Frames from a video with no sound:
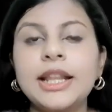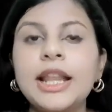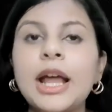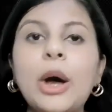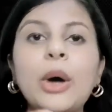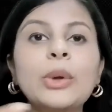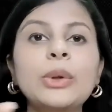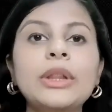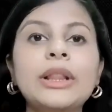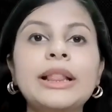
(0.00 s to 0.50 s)

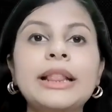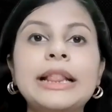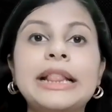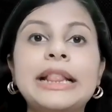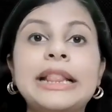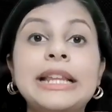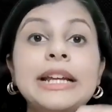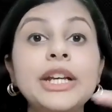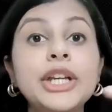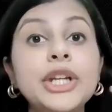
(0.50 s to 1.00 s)
Now,
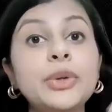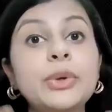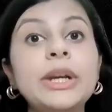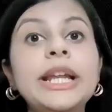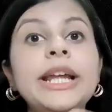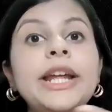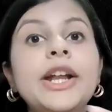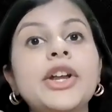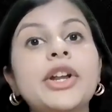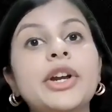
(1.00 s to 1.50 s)
the
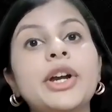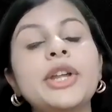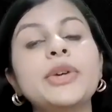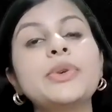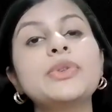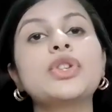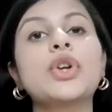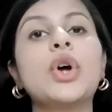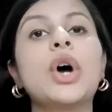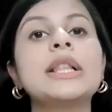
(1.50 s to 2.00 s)
newly
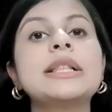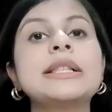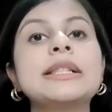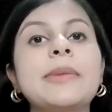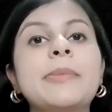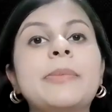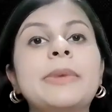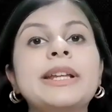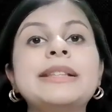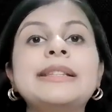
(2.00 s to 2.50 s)
introduced
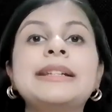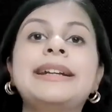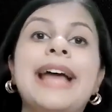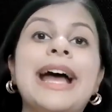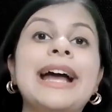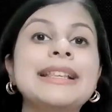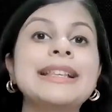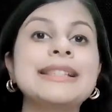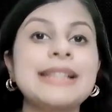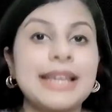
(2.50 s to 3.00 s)
concept is
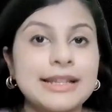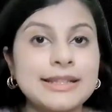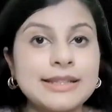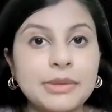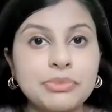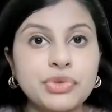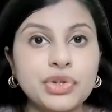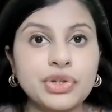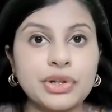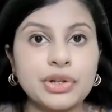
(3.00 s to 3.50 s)
tax
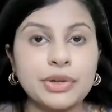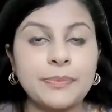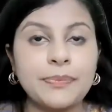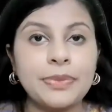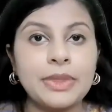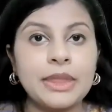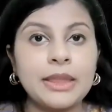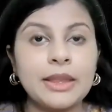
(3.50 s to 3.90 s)
exemption.